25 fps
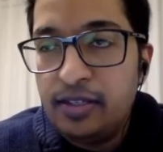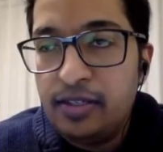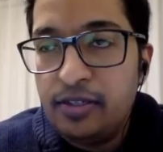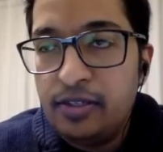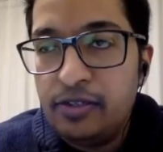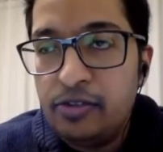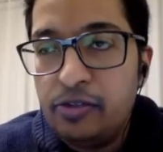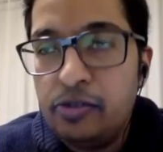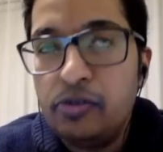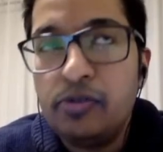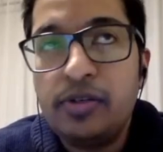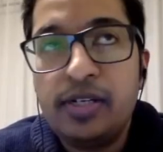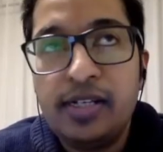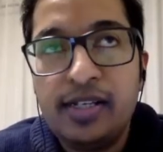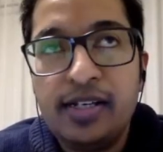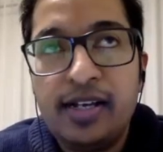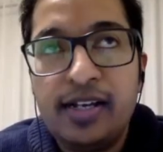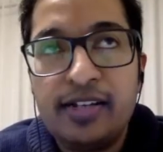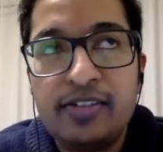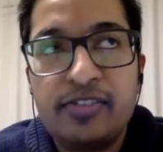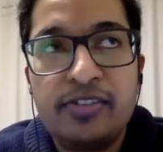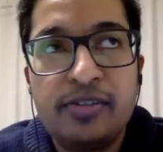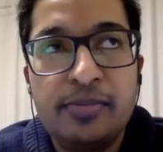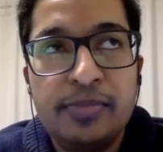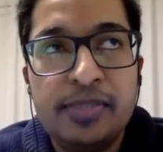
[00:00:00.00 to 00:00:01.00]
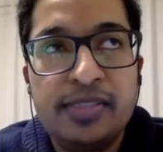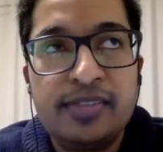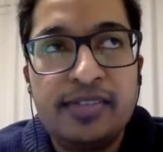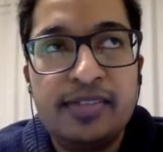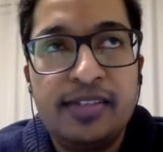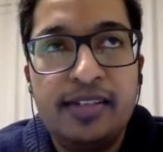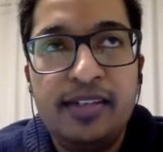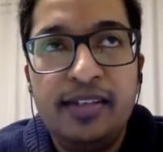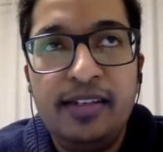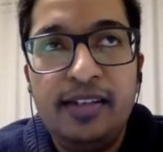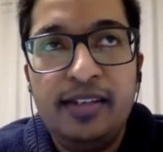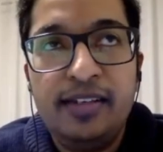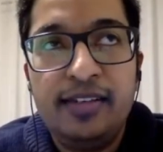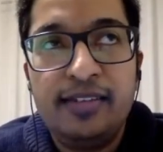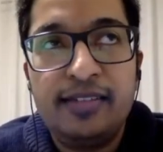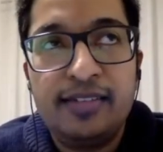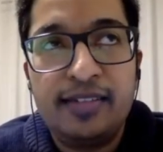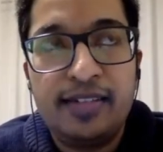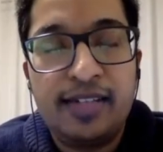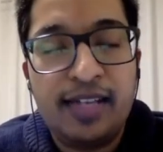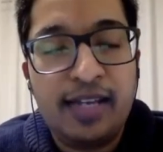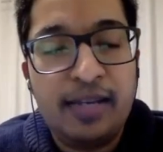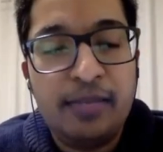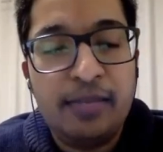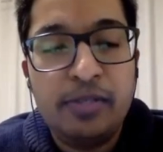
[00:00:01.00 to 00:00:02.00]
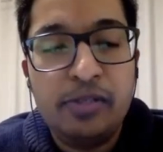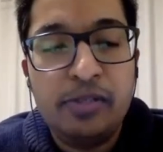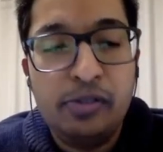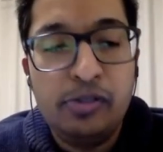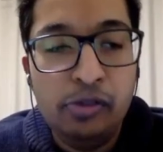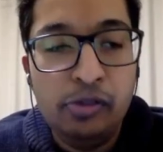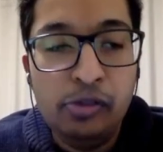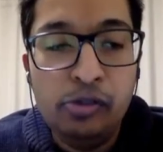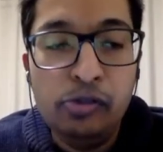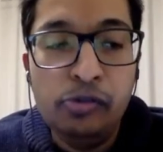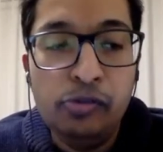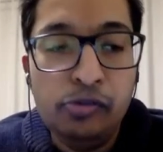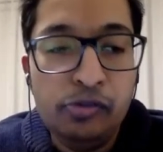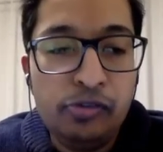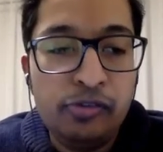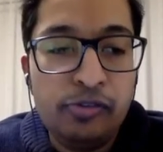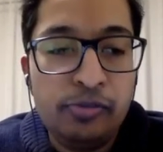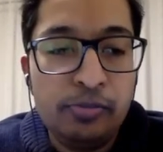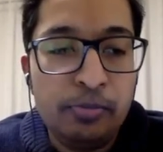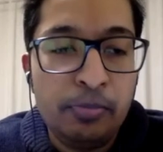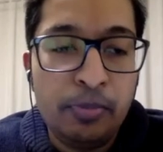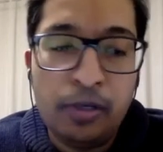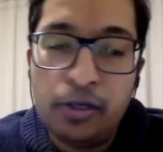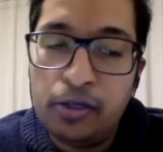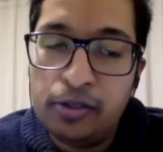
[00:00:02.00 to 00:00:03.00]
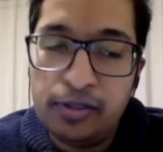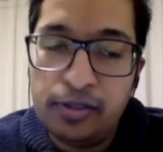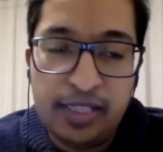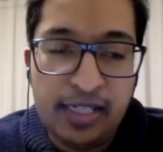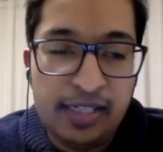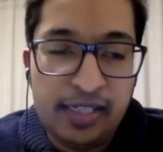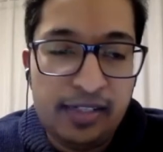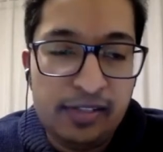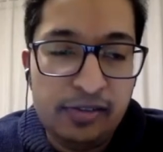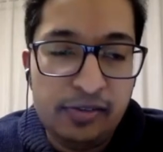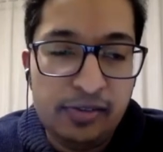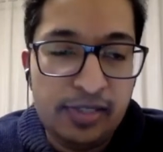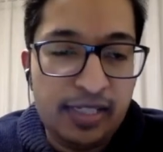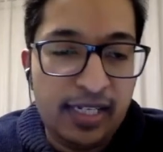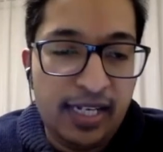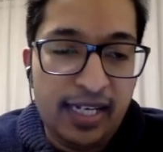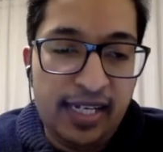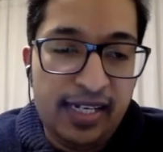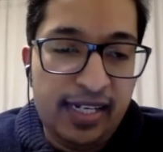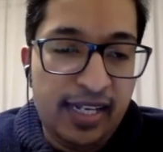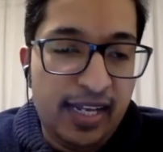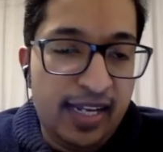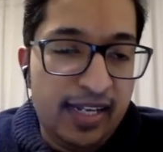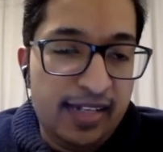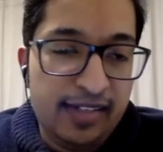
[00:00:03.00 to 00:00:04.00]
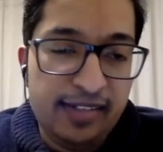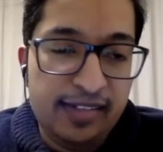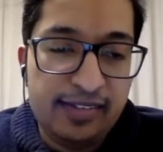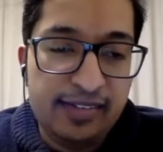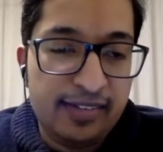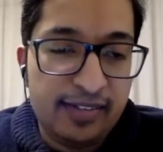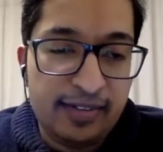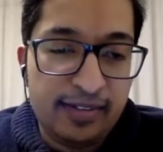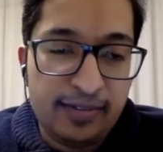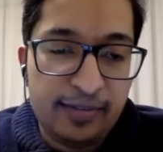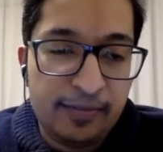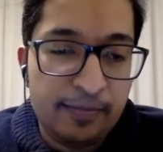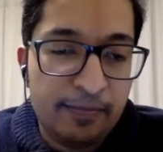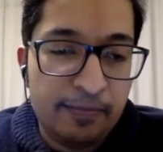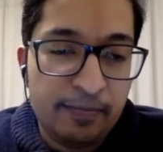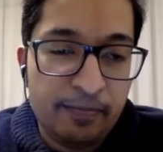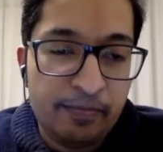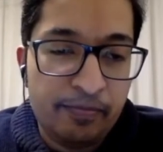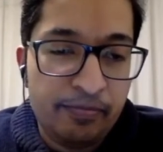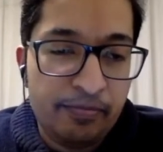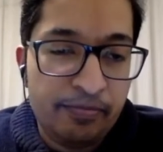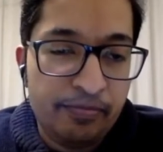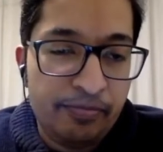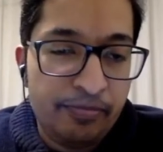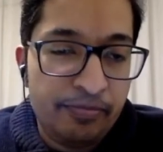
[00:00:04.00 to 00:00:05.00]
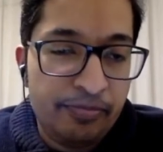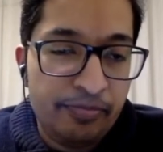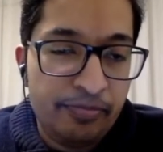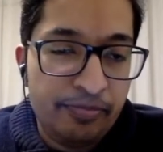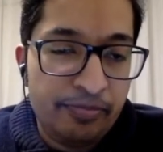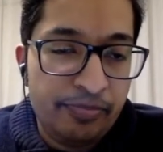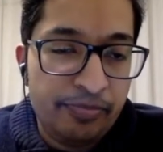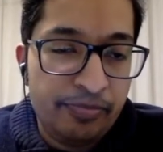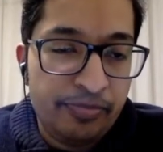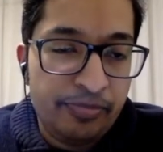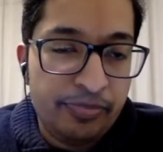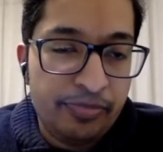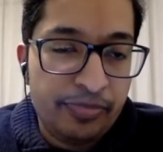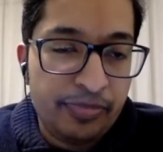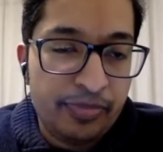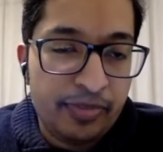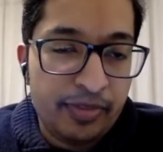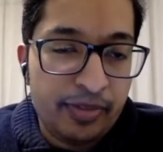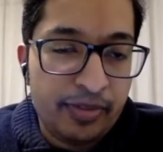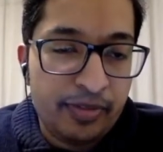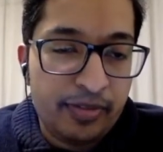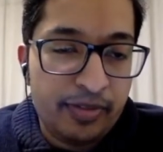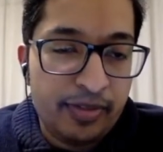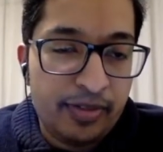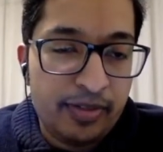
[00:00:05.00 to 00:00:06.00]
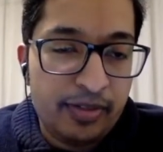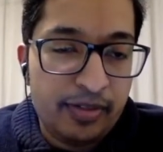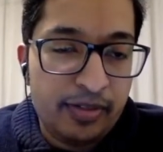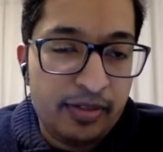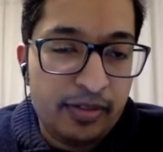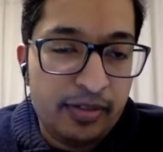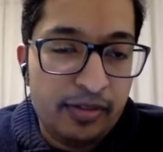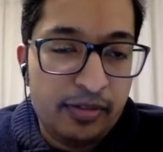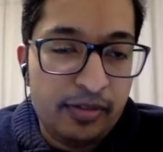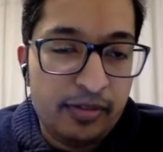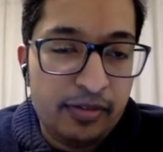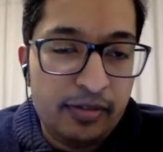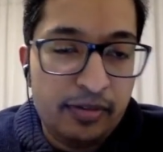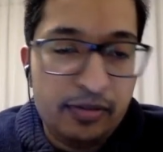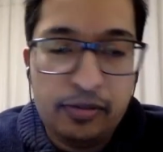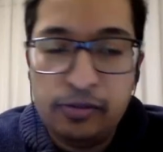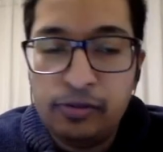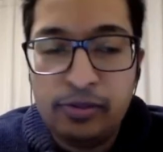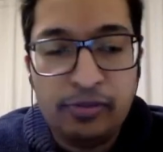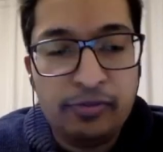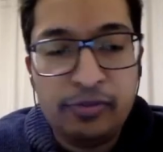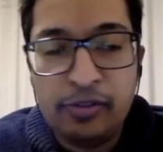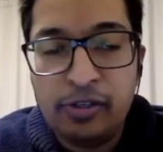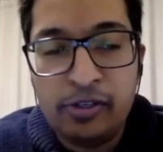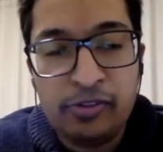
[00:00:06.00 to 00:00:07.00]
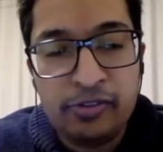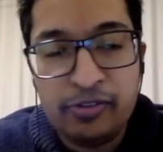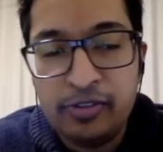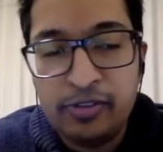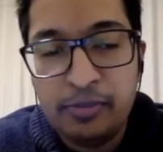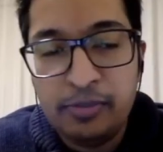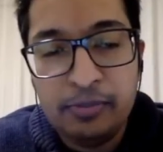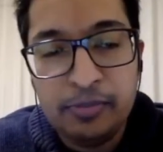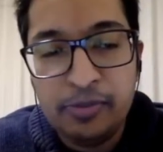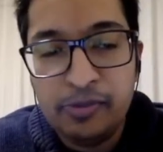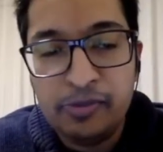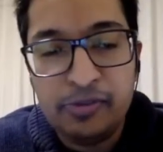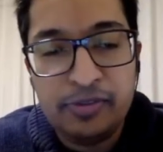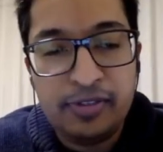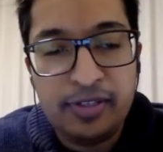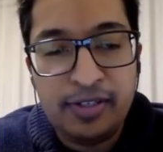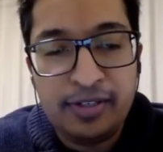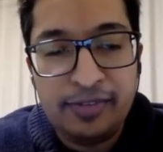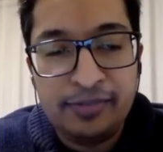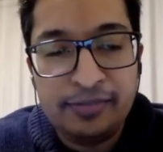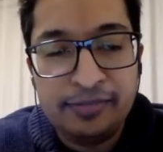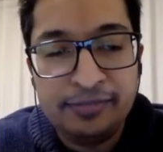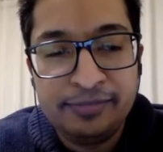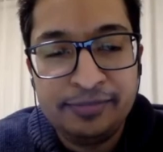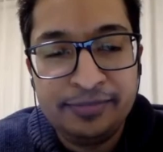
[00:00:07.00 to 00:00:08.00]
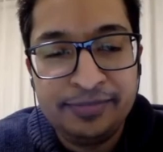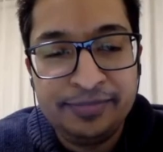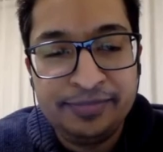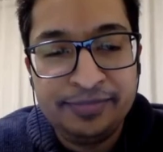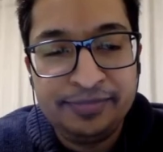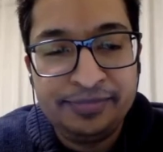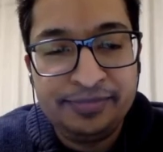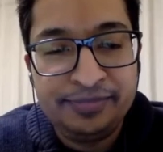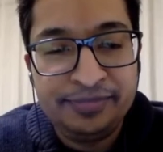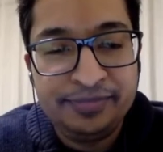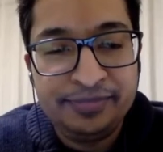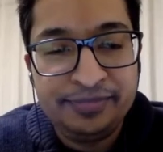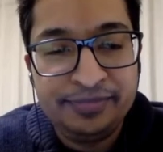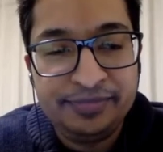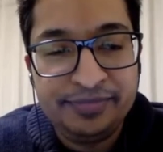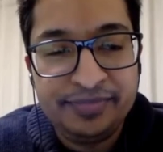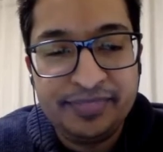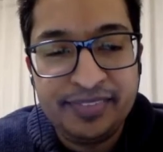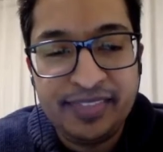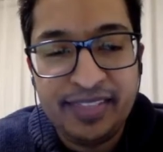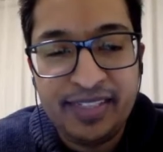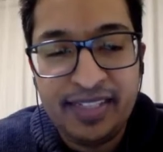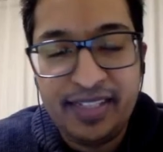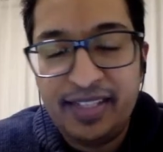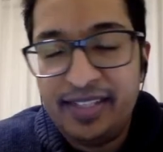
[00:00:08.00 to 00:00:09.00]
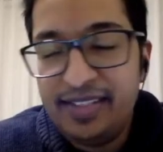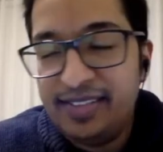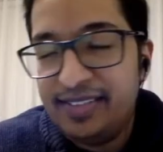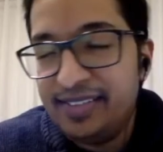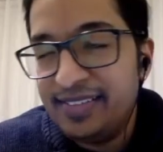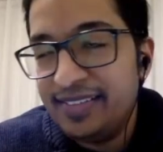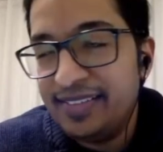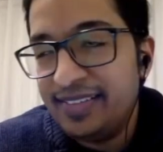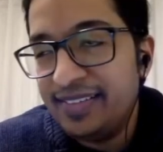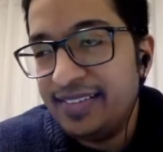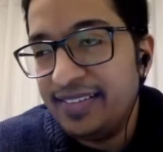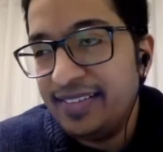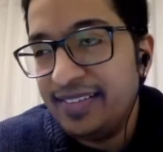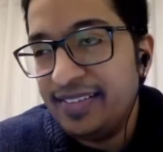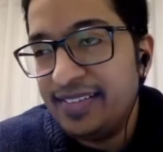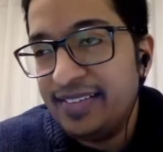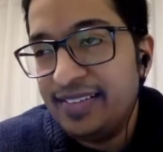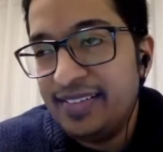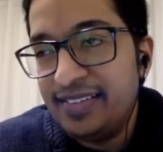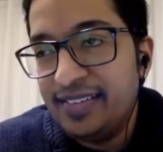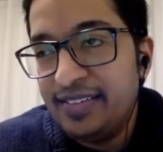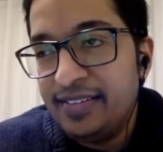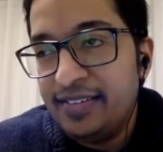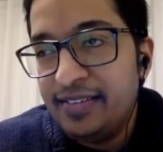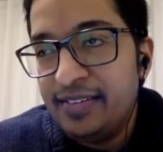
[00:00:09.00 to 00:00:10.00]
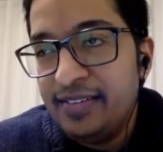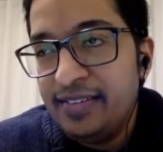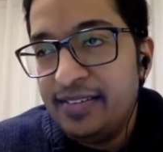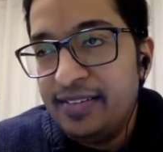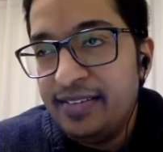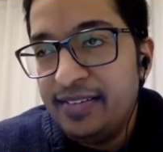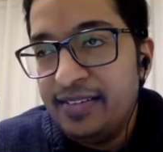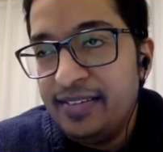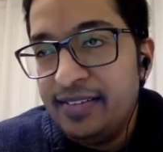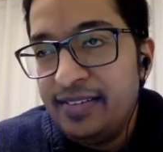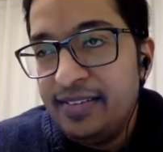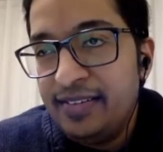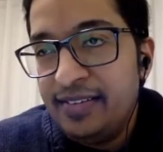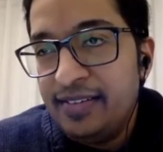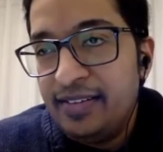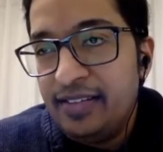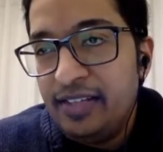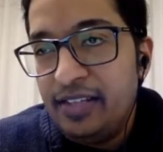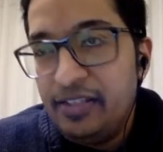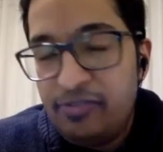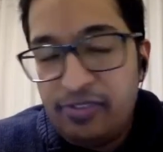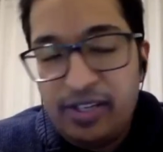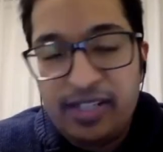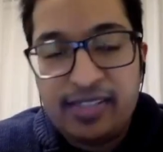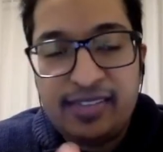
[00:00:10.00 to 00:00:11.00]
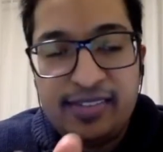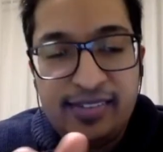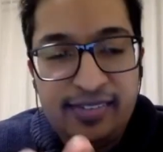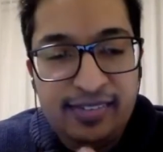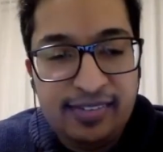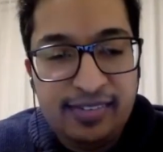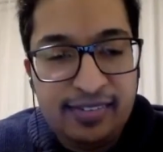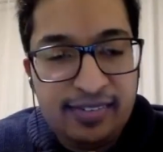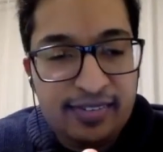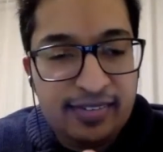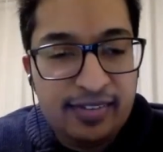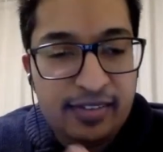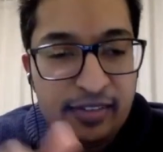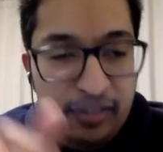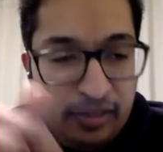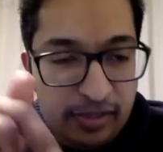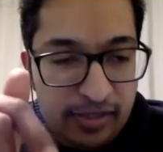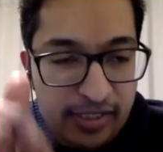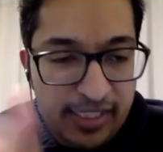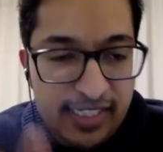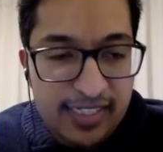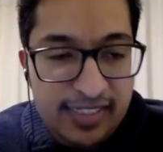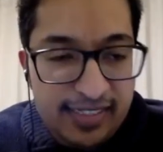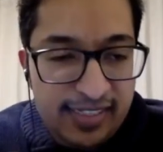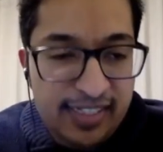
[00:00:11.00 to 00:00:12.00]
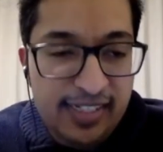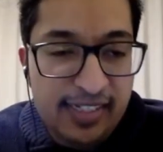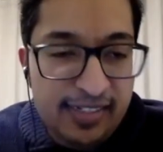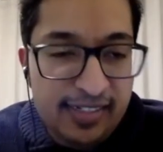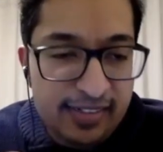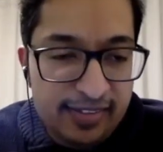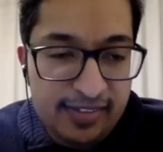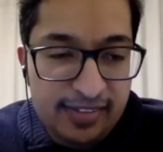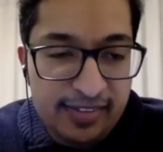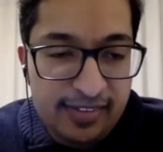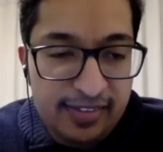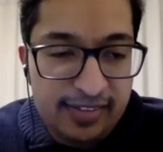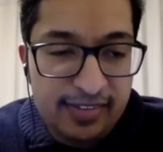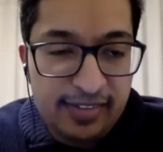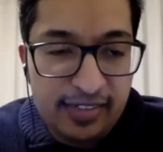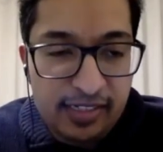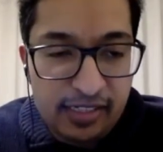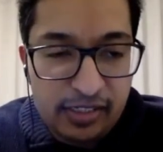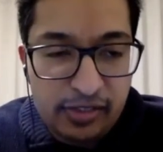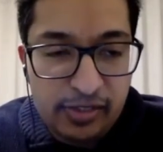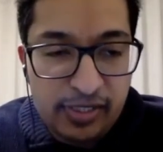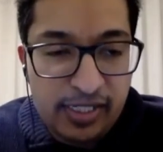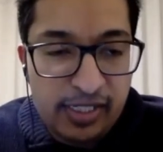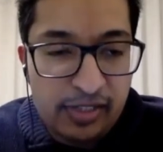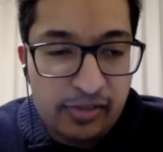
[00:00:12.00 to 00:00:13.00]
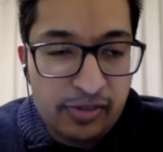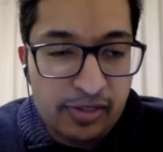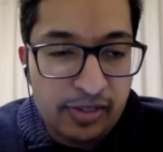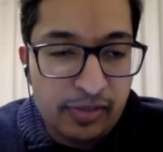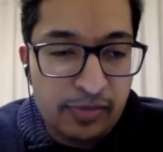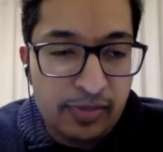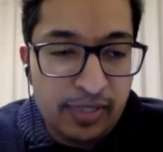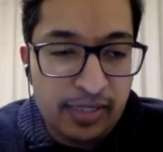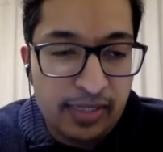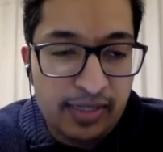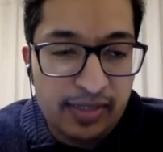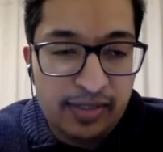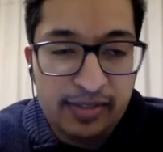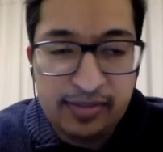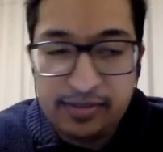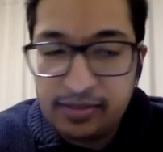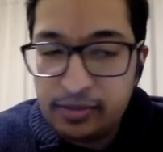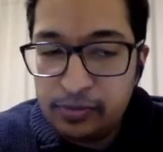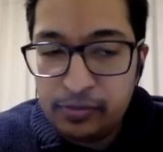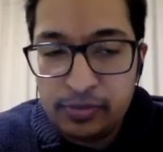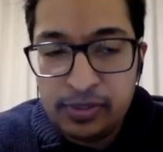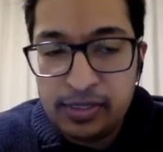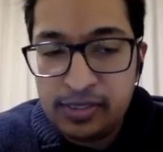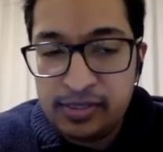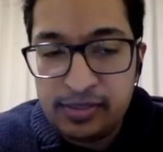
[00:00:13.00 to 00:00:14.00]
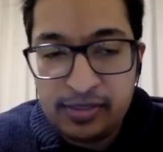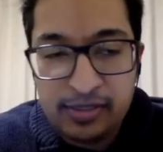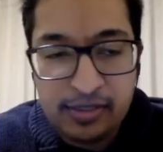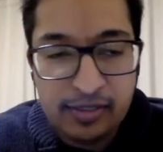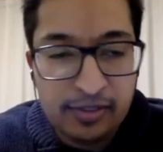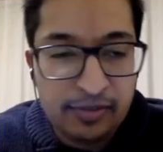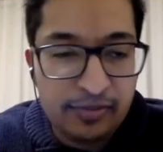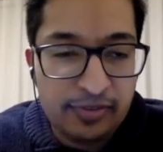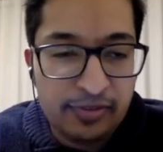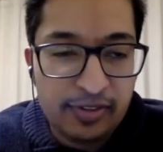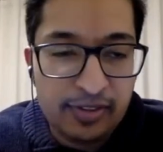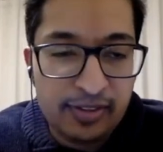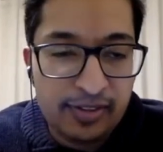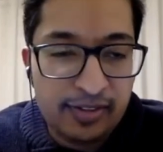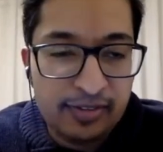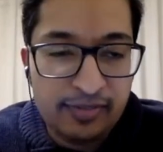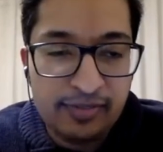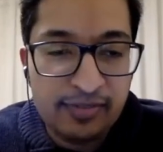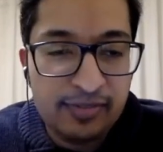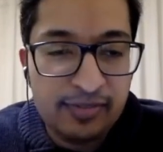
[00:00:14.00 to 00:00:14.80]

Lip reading: During Ashtama Sani is the time you lose more than you gain anything. Right? You have lost the most now. And in fact, this year, 2021, is the worst year of your life.